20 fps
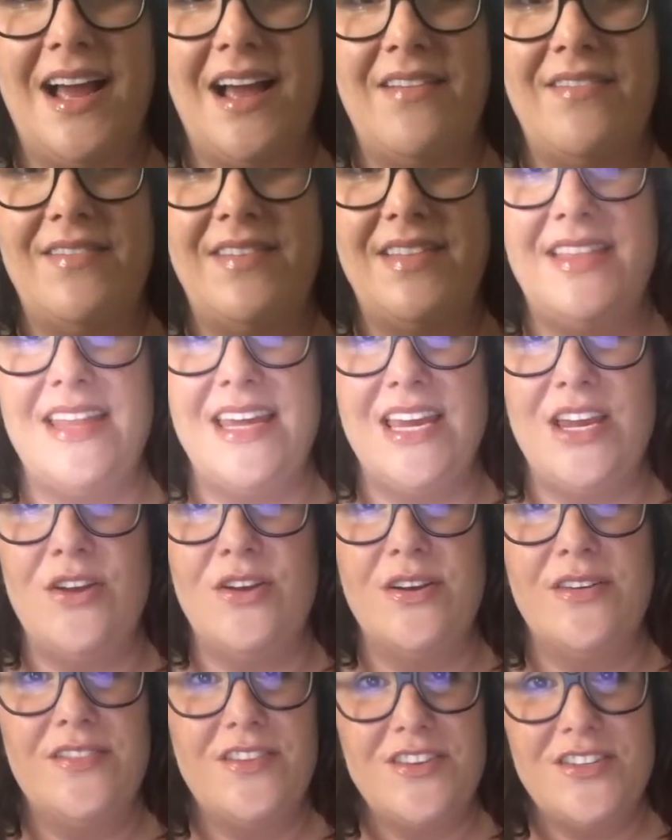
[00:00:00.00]
of the
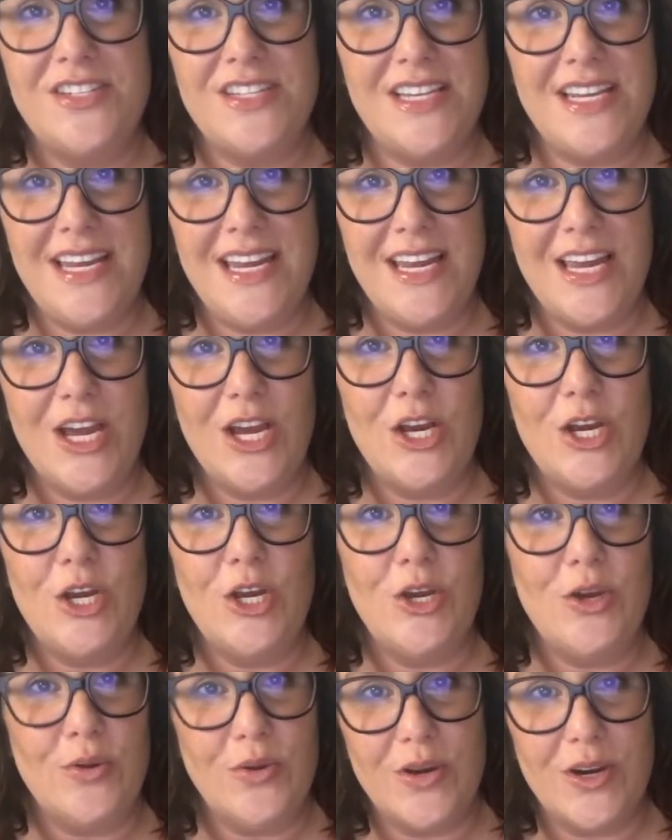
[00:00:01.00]
University
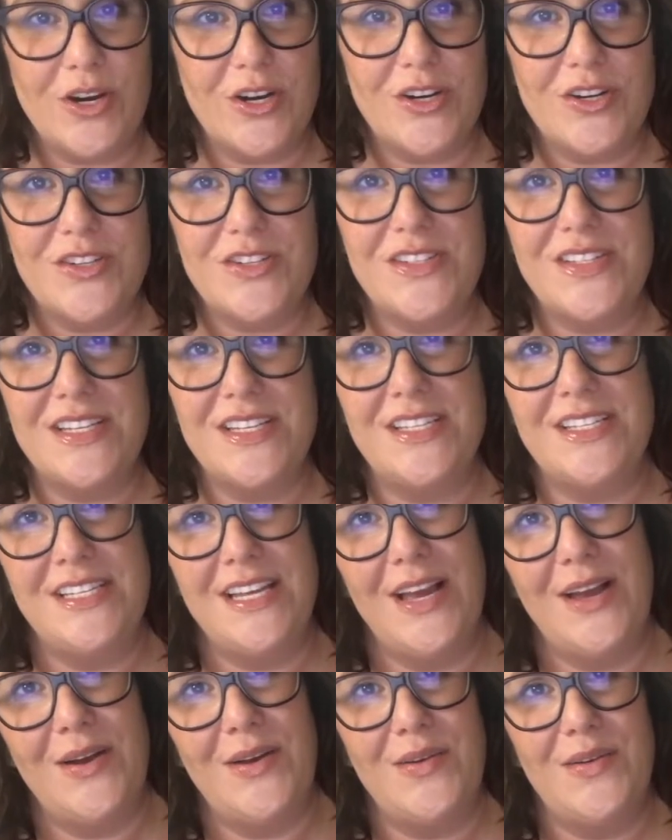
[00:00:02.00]
Cougars,
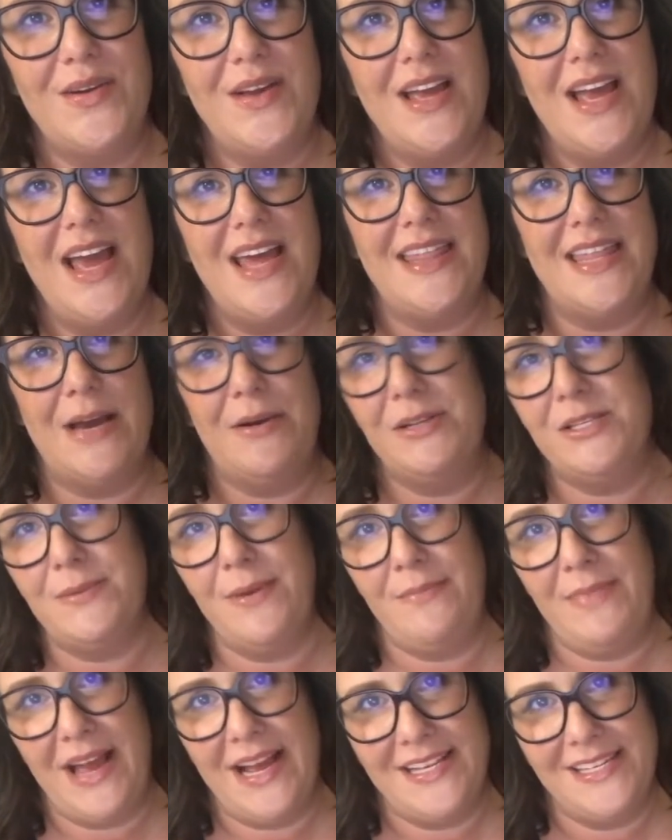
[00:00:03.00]
so that was
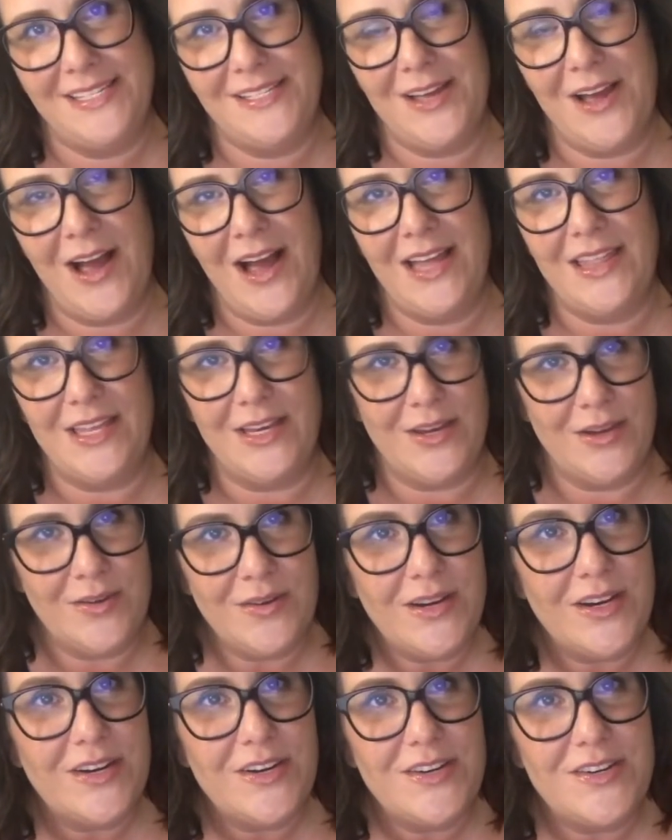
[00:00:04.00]
my mascot, the
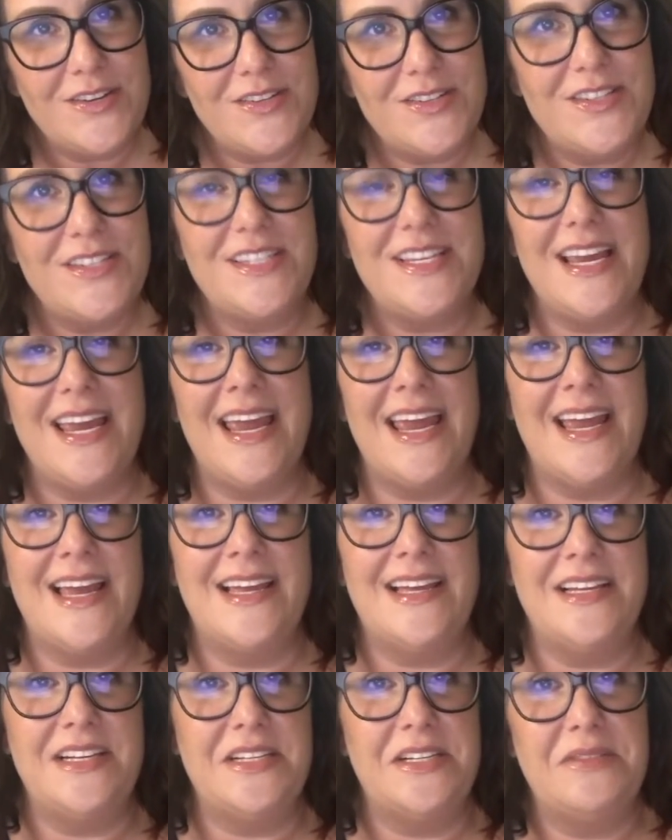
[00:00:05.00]
Cougars,
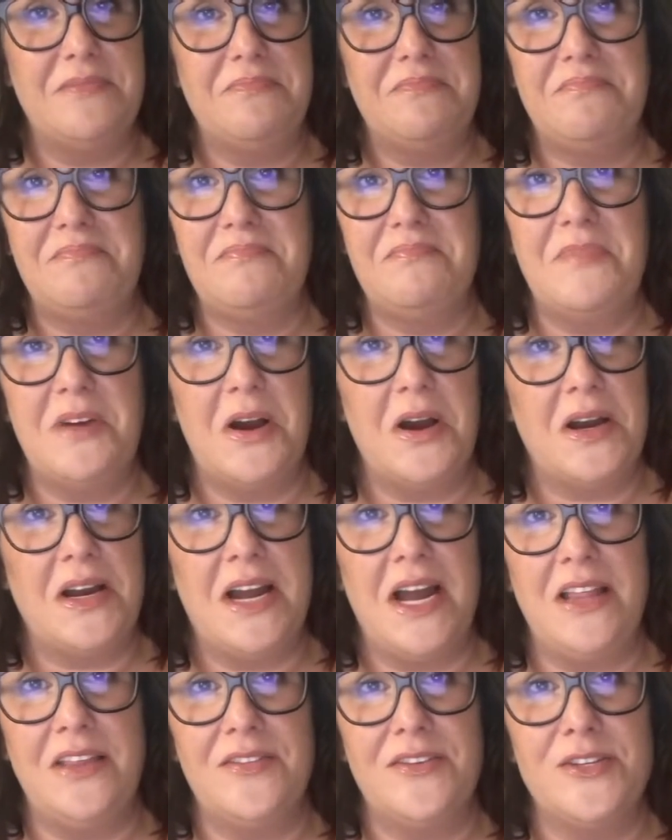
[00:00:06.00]
and our
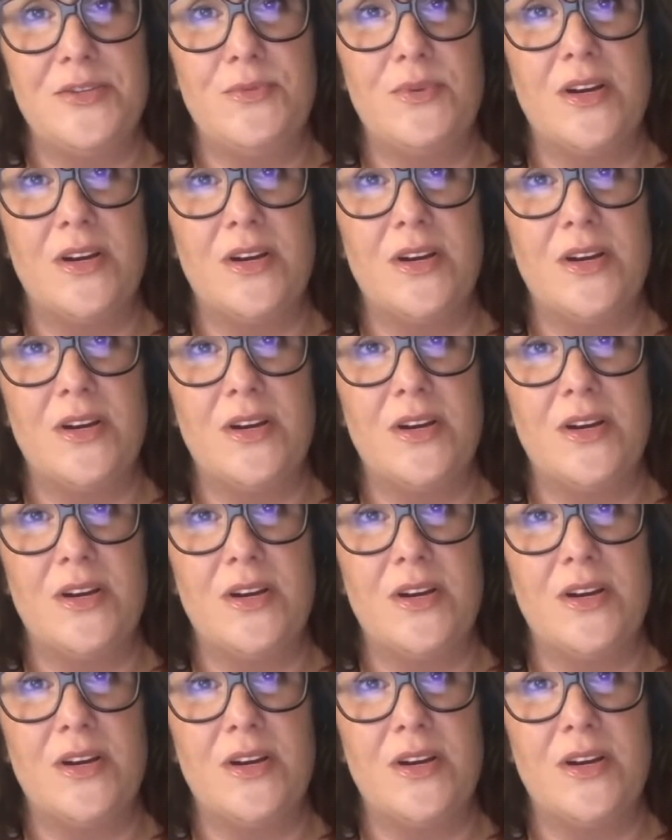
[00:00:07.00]
colors